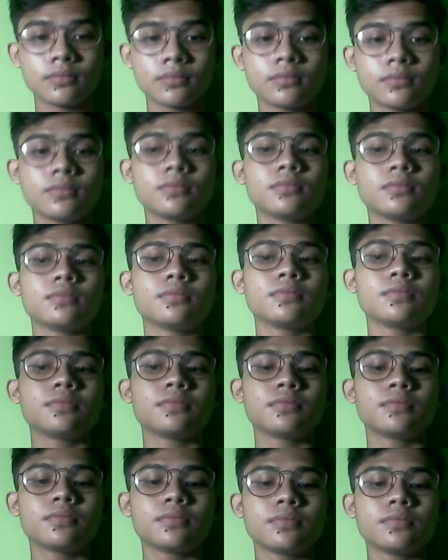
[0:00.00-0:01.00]
The high school
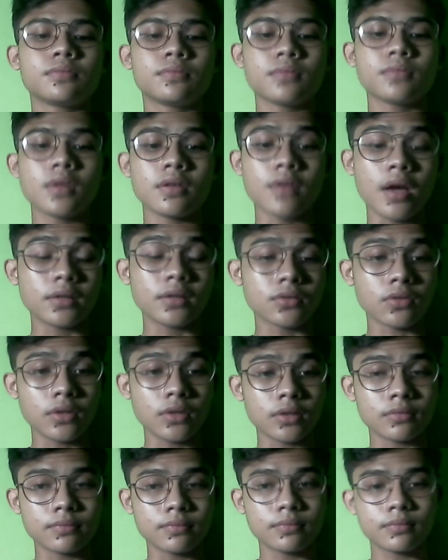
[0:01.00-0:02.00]

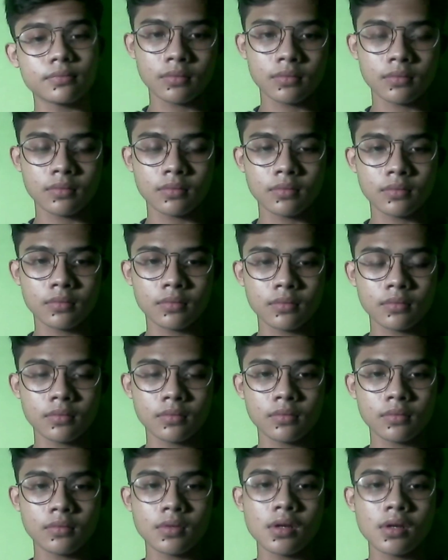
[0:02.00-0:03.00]
The high school in
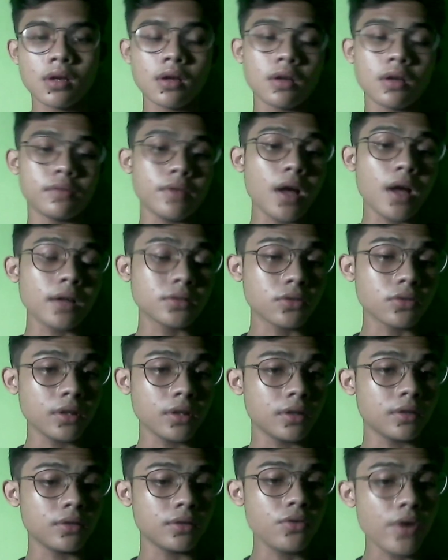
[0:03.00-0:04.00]
US is have of
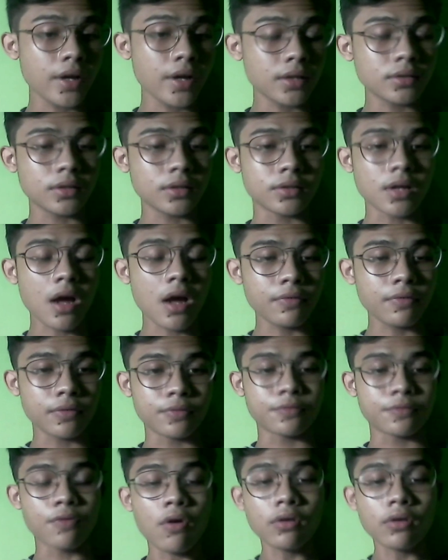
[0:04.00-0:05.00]
4 grade levels.
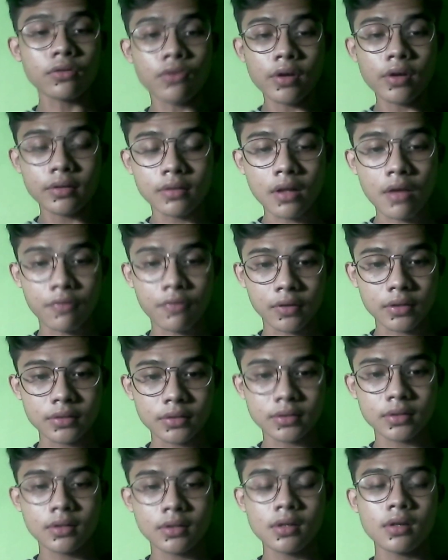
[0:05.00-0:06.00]
In Indonesia we just
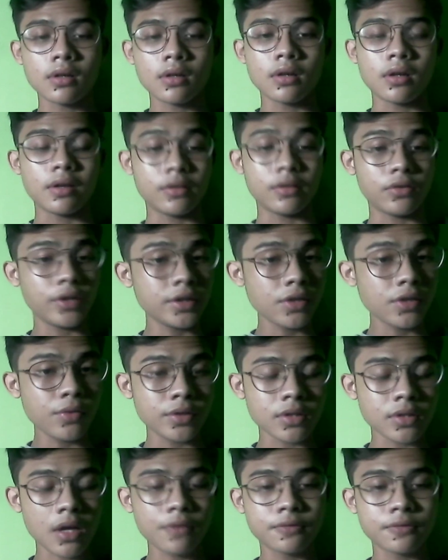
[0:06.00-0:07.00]
have 2.
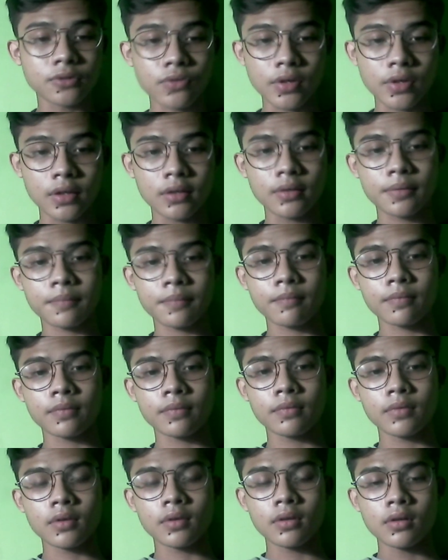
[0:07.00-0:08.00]
The 4 grade levels
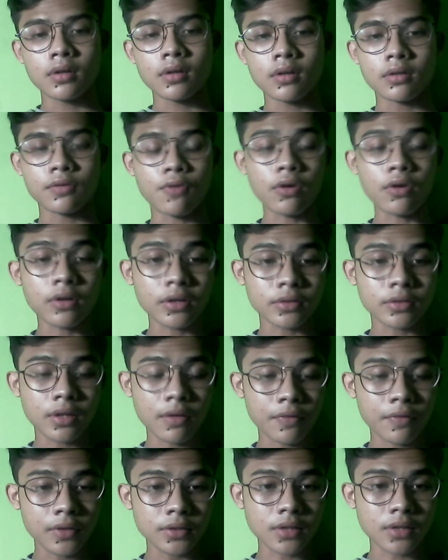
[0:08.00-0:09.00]
are from 9 to
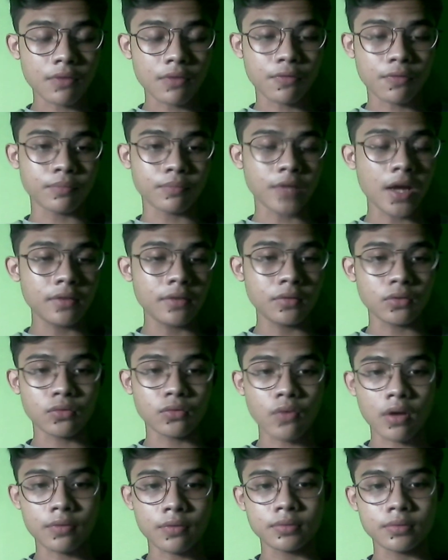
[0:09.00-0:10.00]
12, but in Indonesia it is
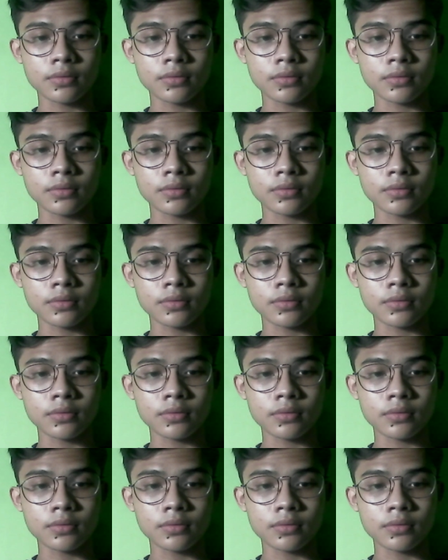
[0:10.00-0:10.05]
from